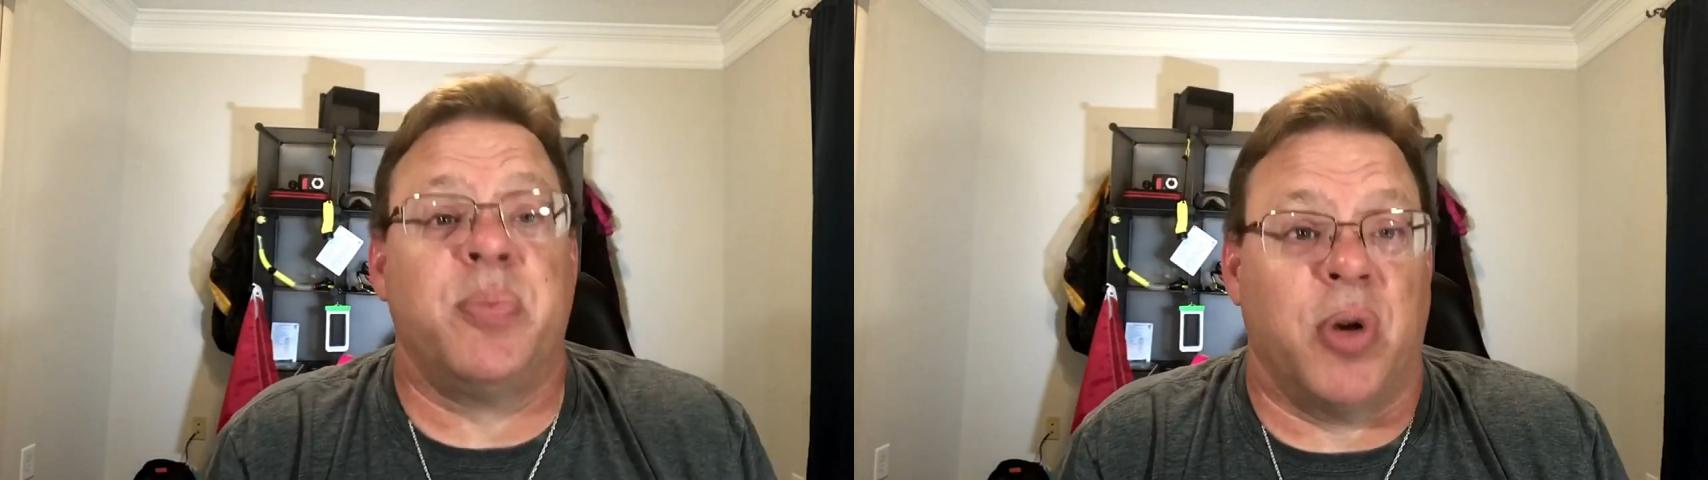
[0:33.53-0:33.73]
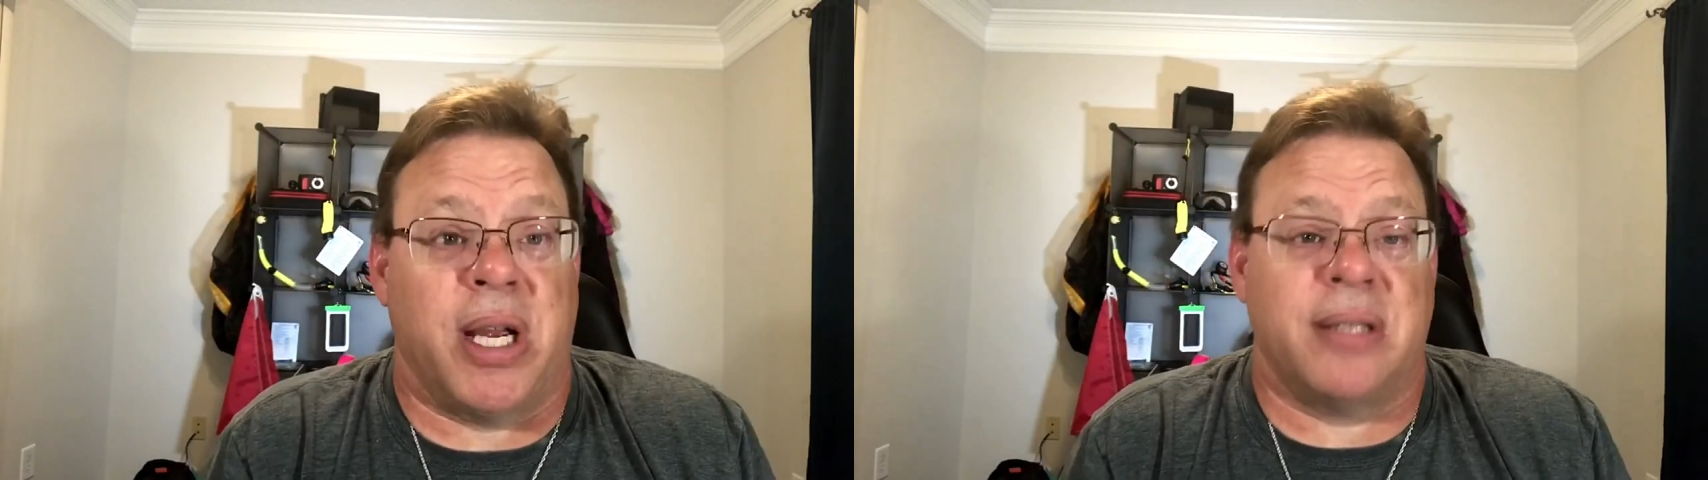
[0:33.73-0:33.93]

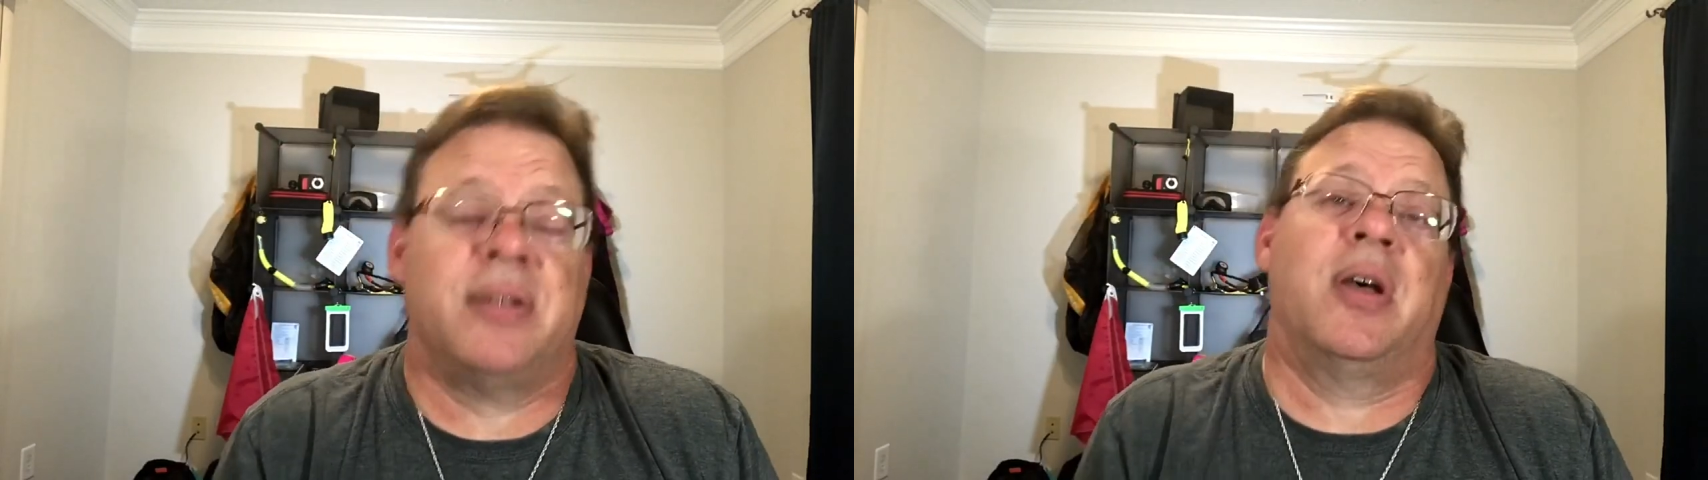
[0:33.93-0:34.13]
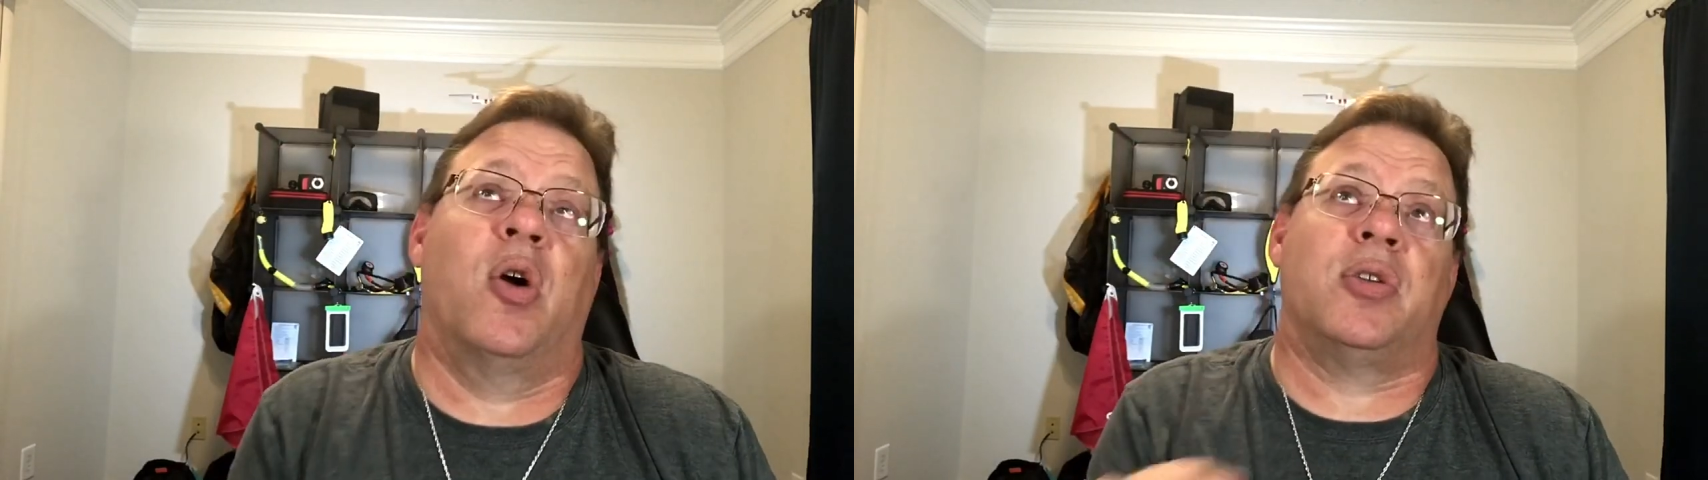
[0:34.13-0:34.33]
Springs,
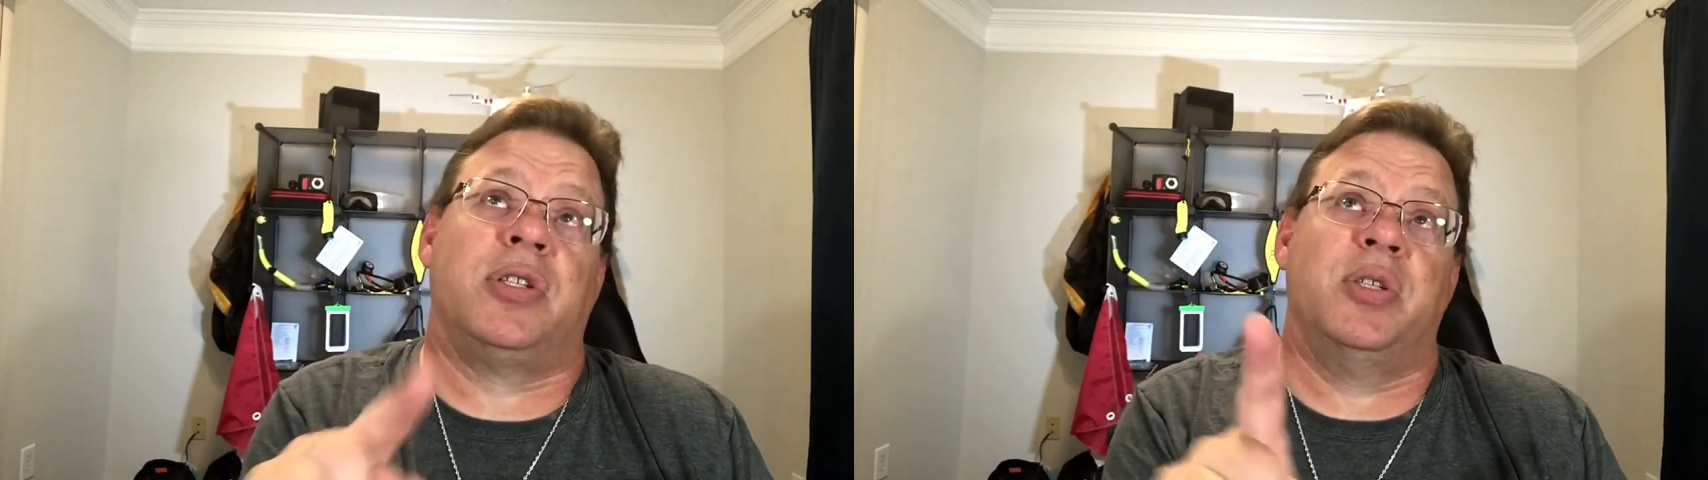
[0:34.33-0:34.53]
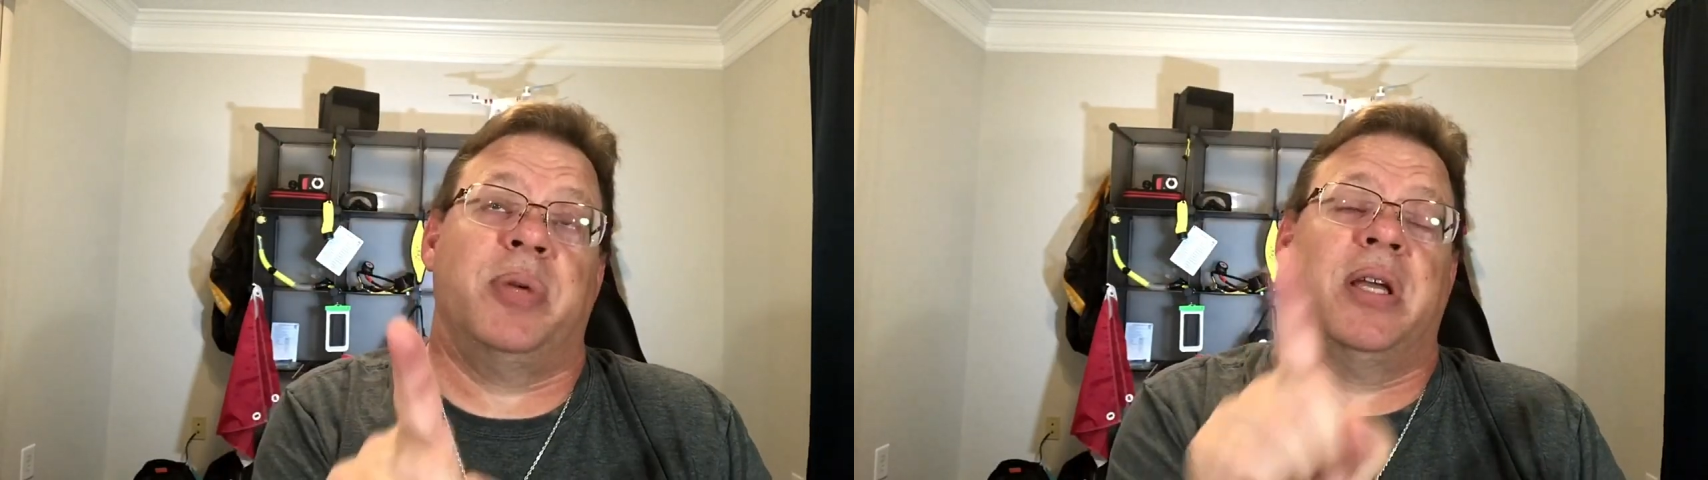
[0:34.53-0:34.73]
oh
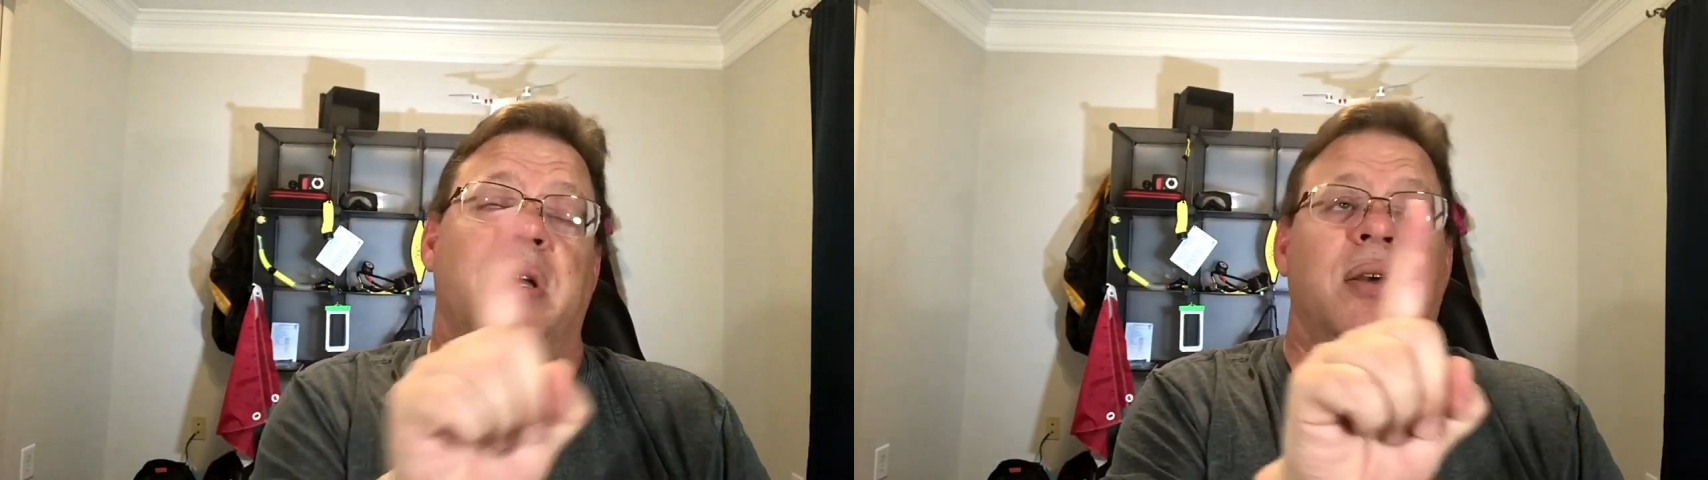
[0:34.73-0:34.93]
excuse me,